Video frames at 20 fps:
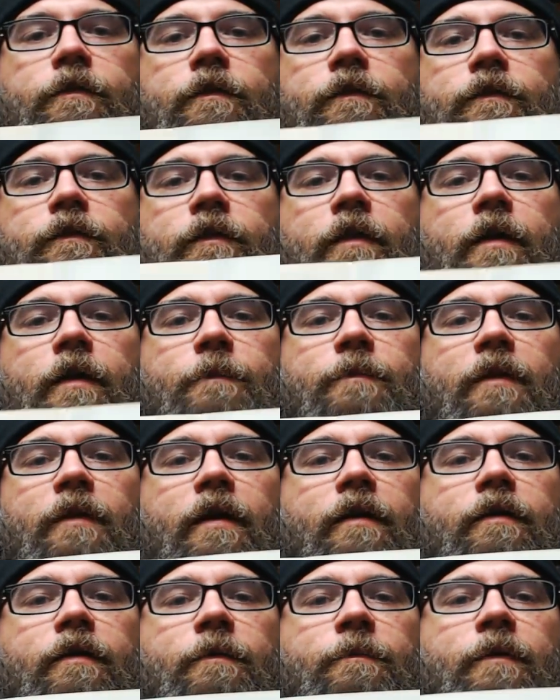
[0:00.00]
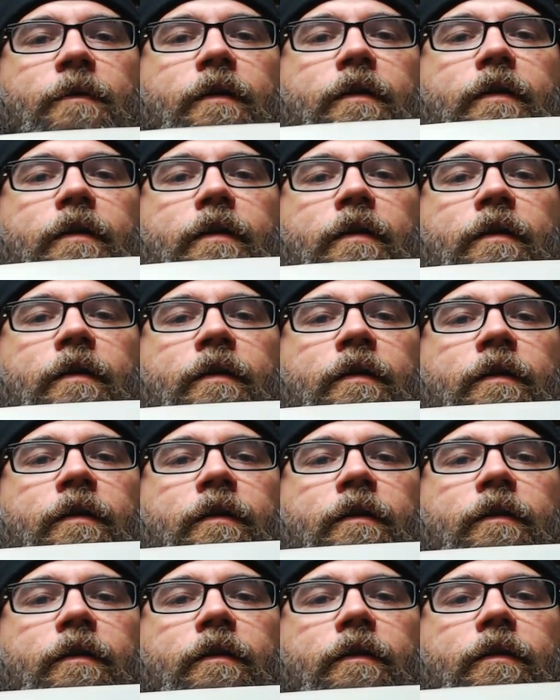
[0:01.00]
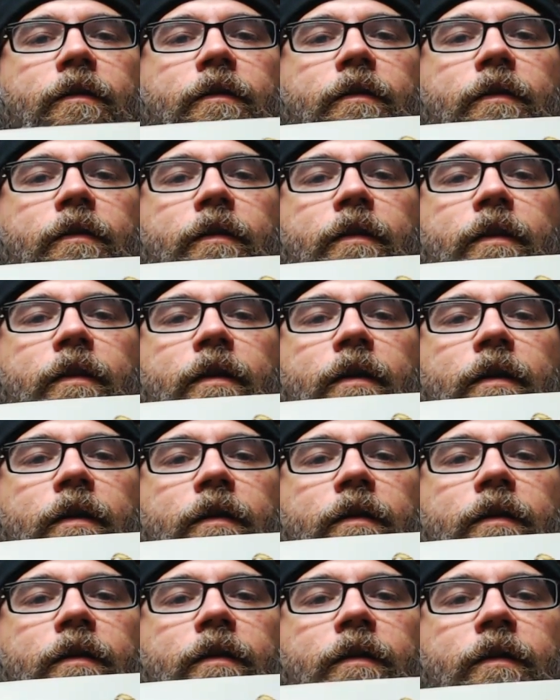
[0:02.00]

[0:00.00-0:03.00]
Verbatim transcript: to do this and not block the mic. Look at that.